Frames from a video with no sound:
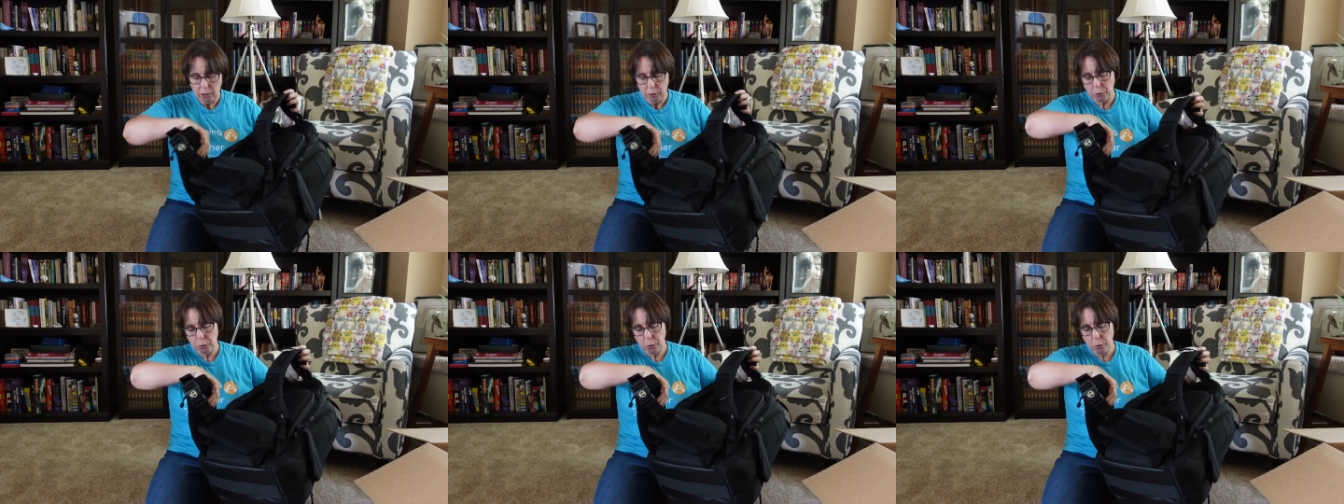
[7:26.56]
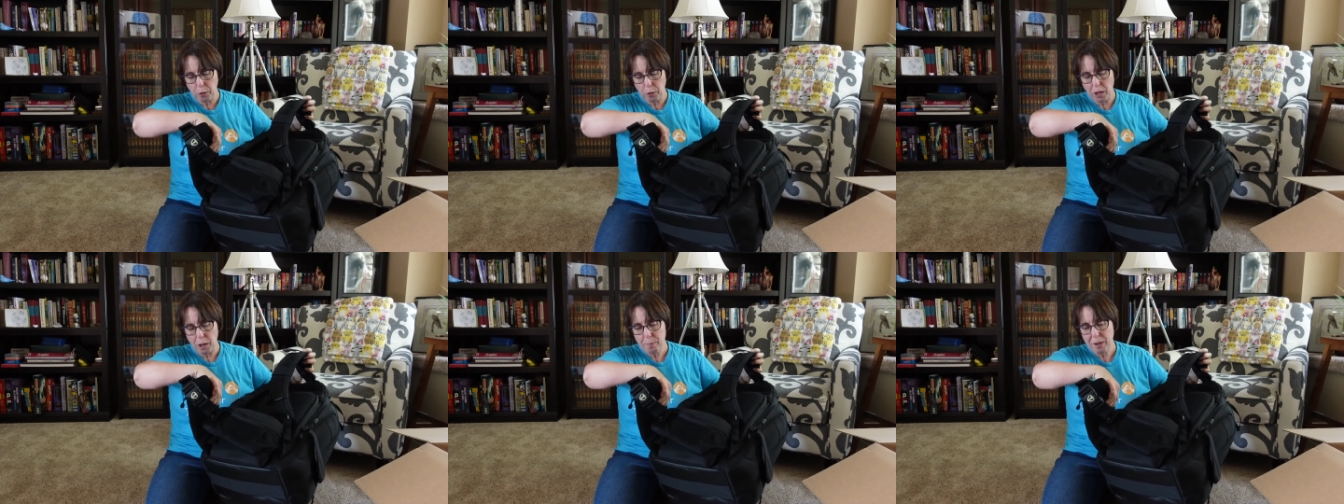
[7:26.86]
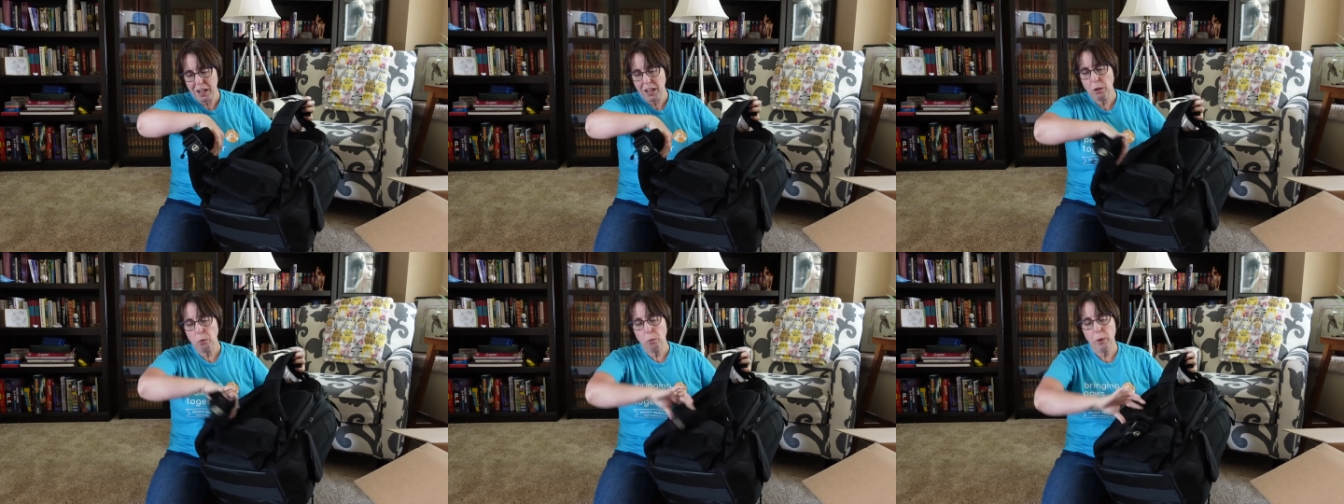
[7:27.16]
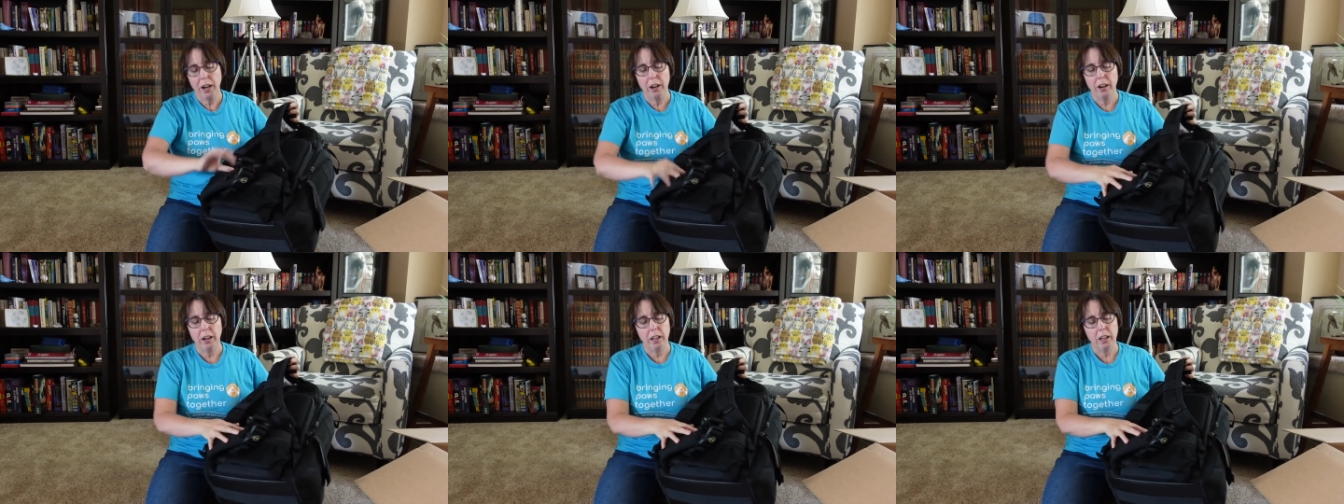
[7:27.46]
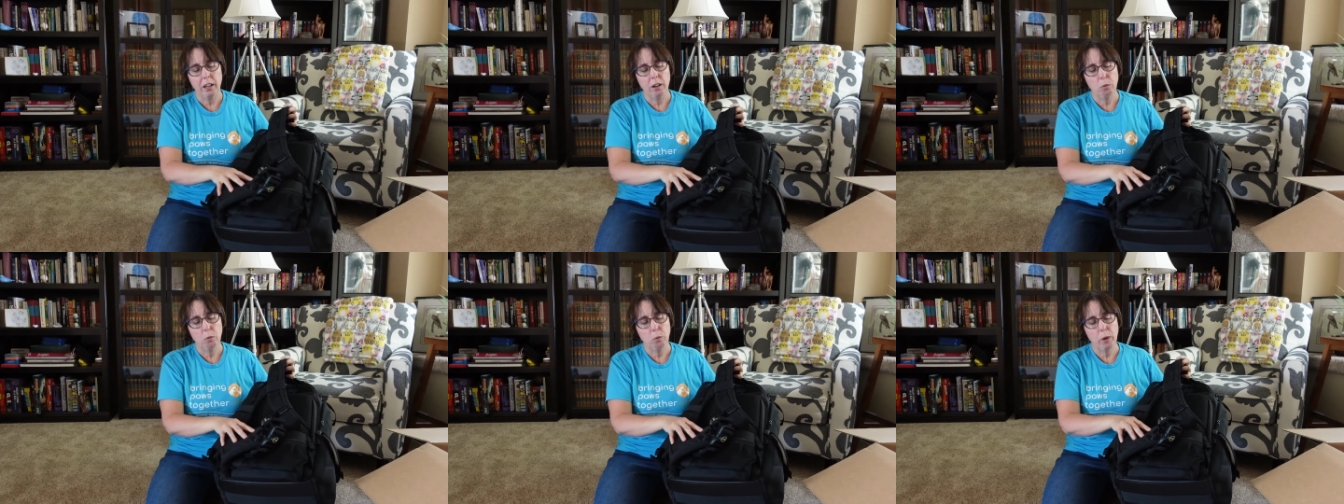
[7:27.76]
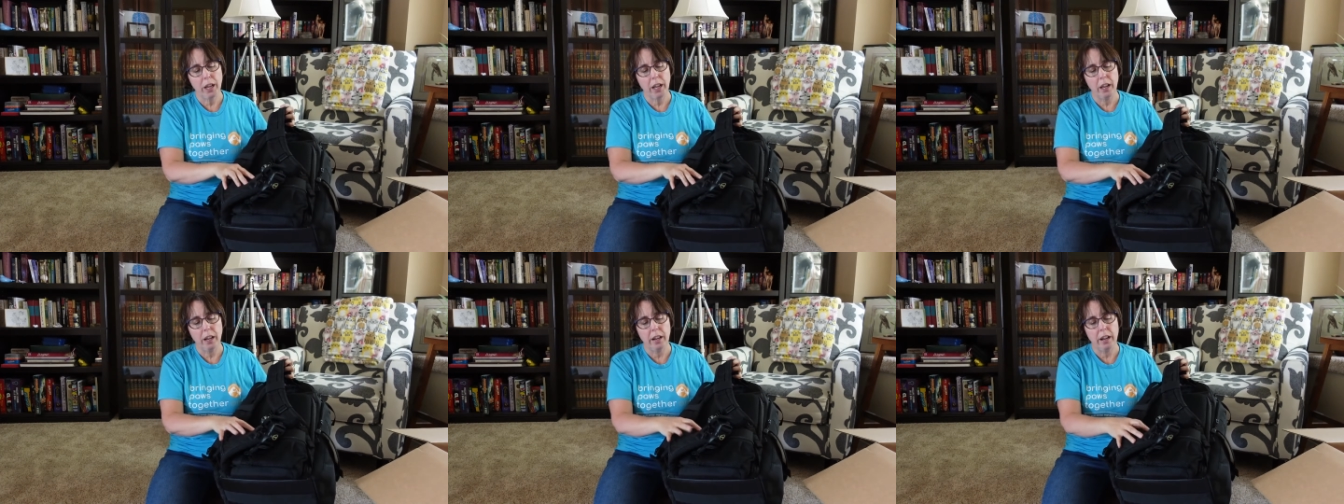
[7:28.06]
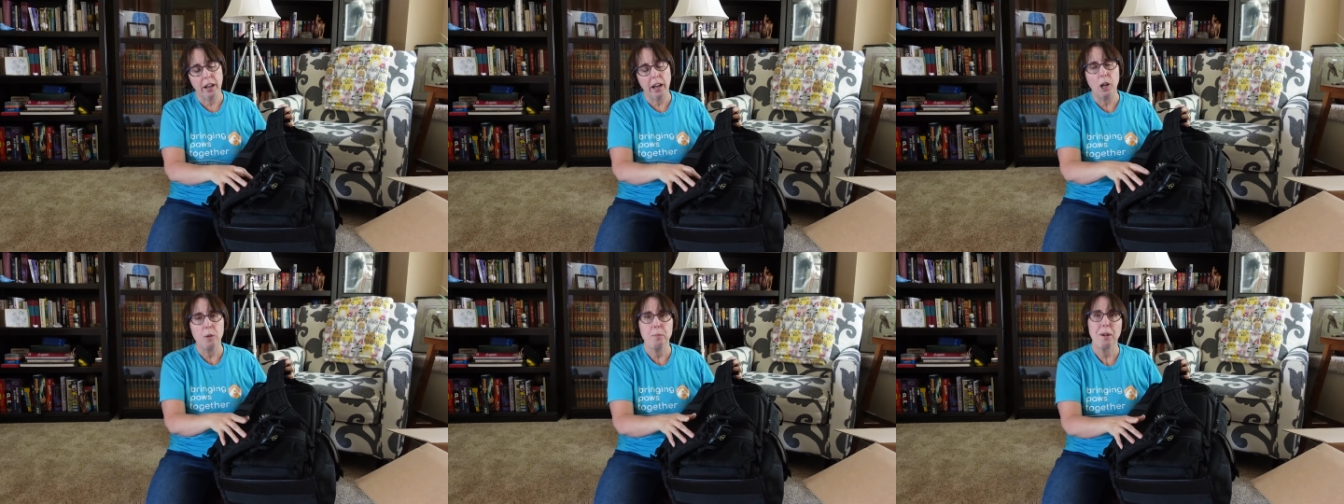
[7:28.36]
So I might wear it when
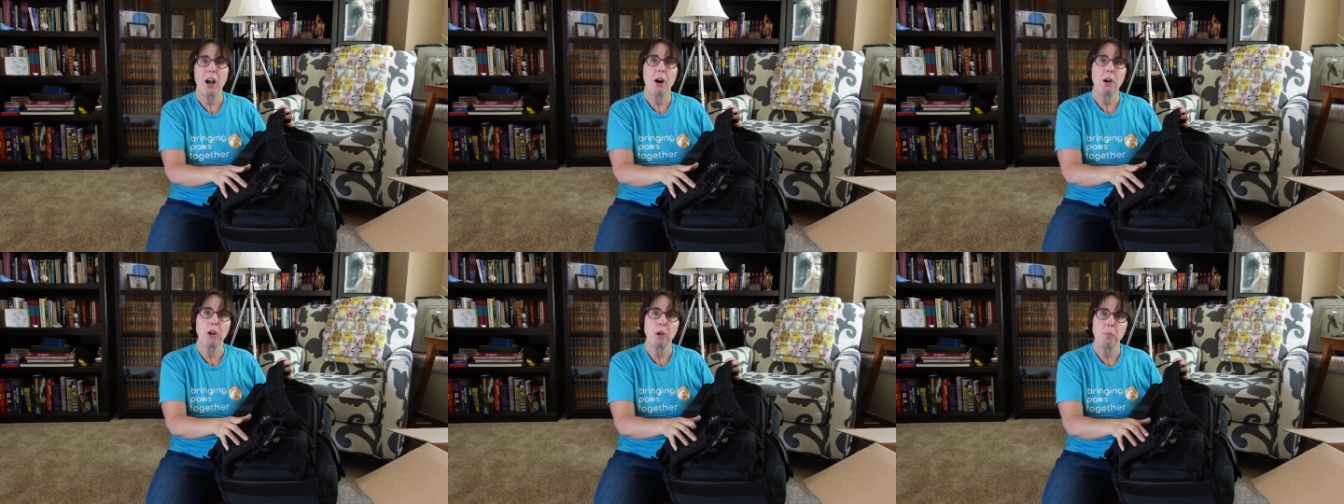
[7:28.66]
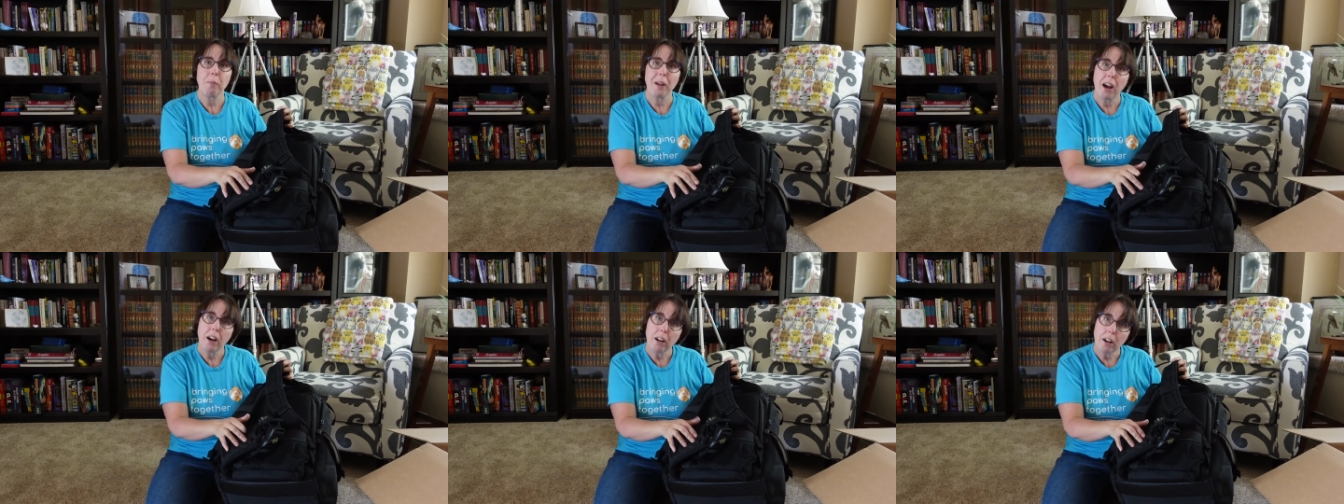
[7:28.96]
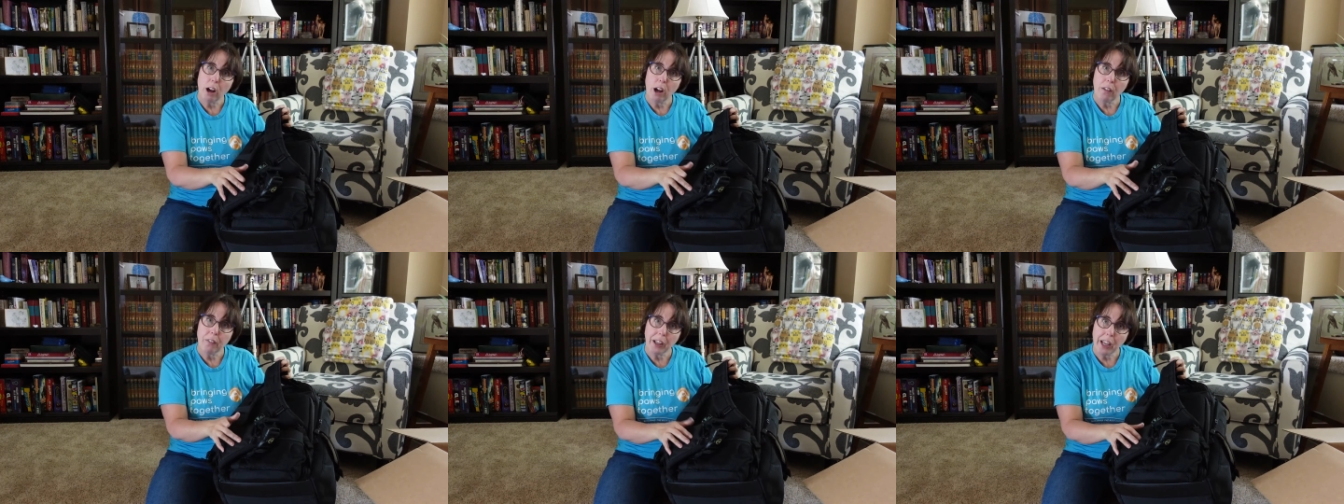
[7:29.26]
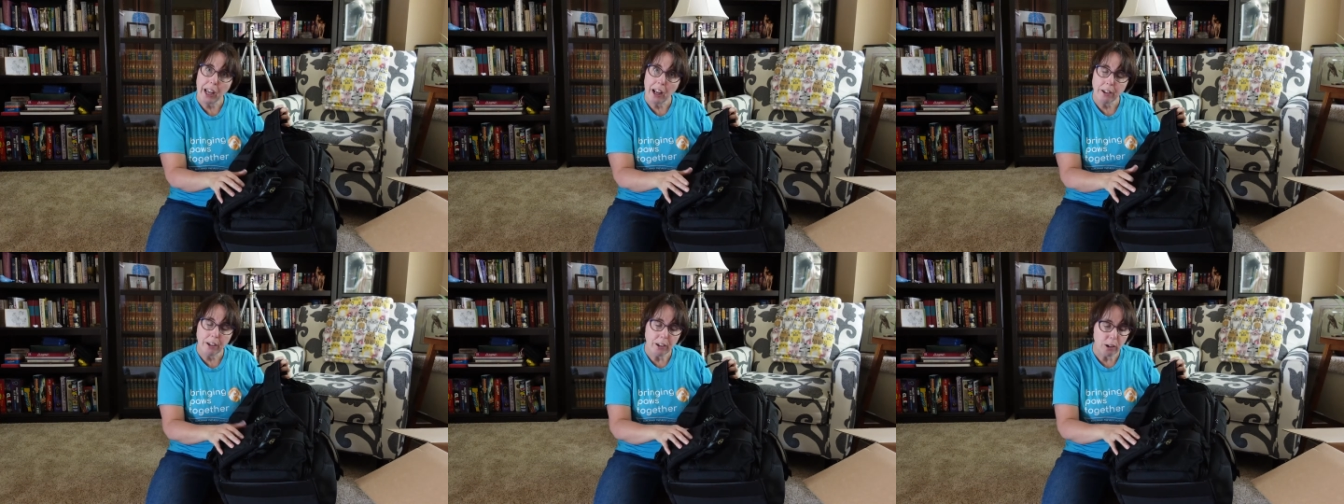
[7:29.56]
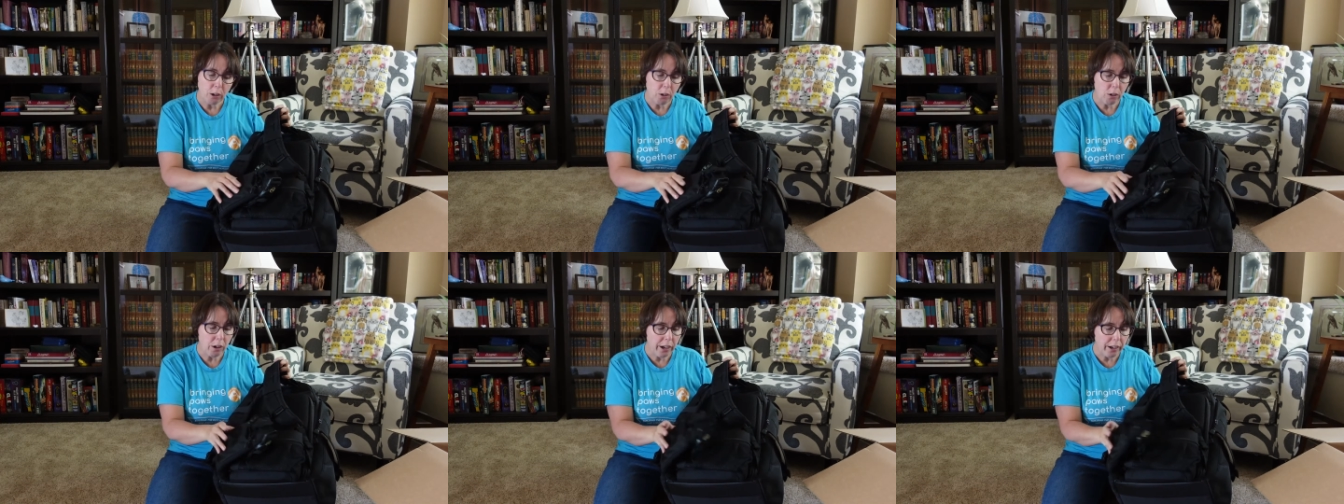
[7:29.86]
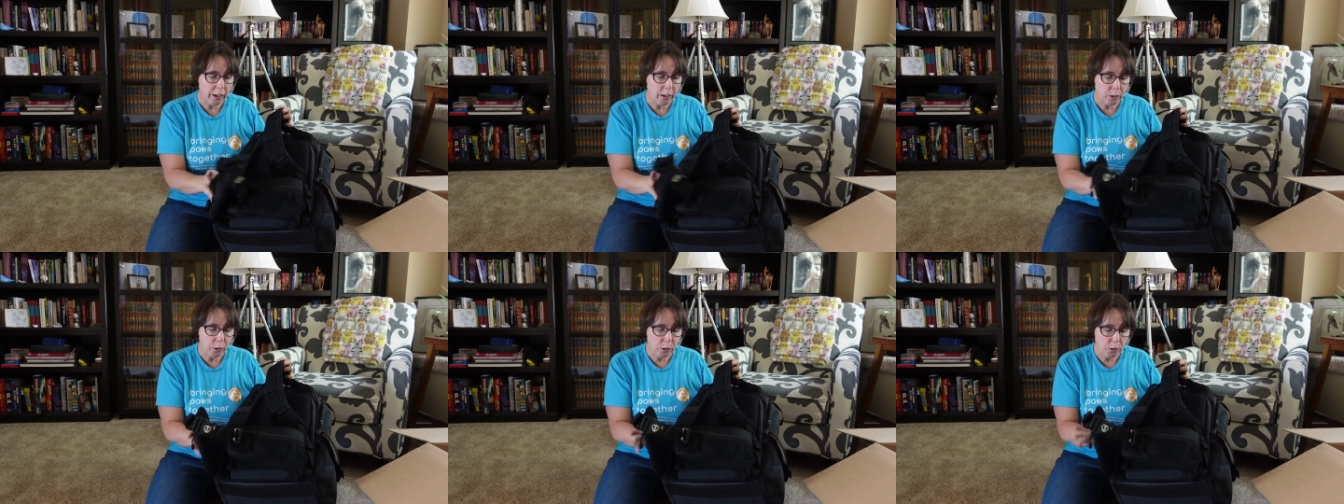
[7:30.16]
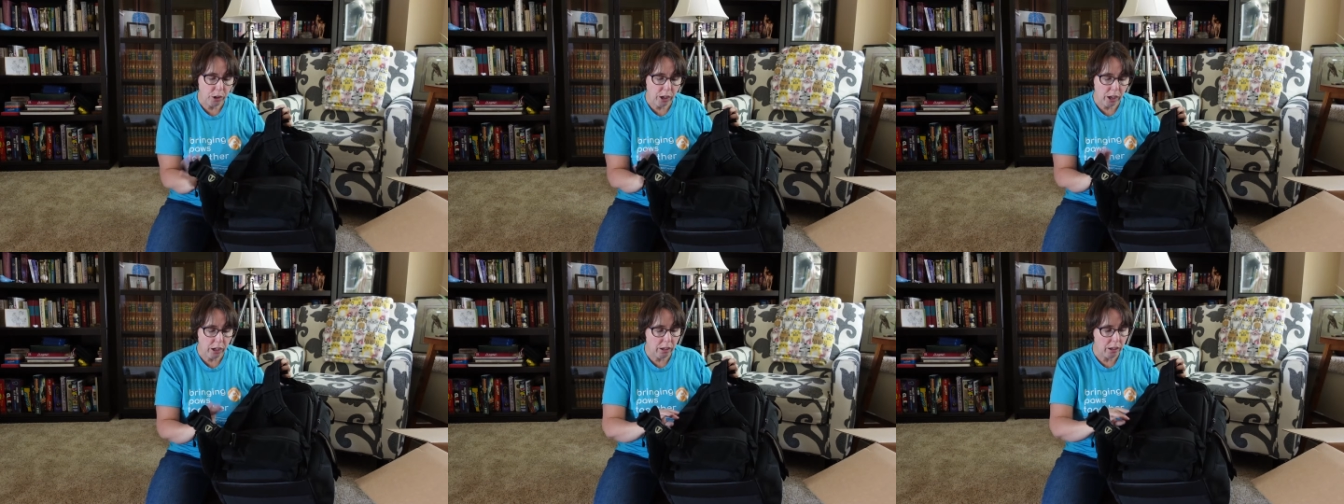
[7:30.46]
I'm out and about on the Cattail Chronicles
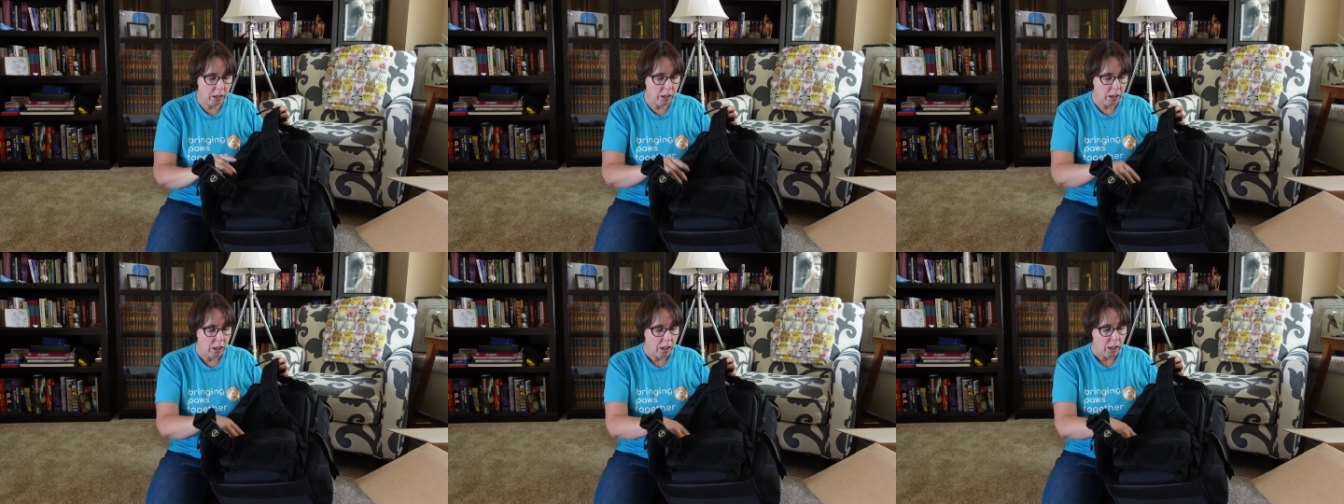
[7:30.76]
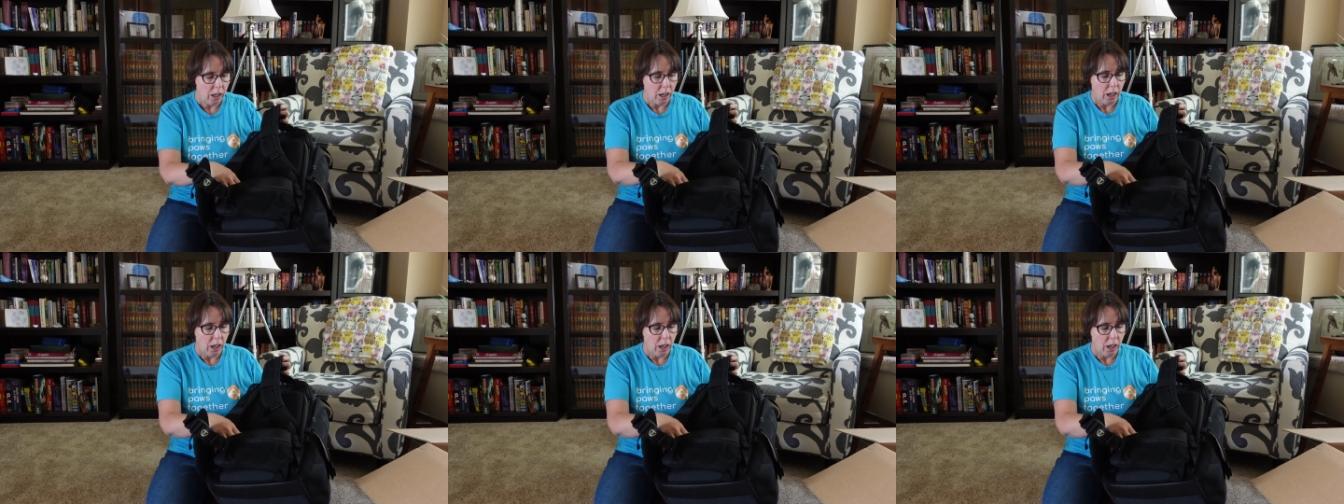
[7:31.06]
channel.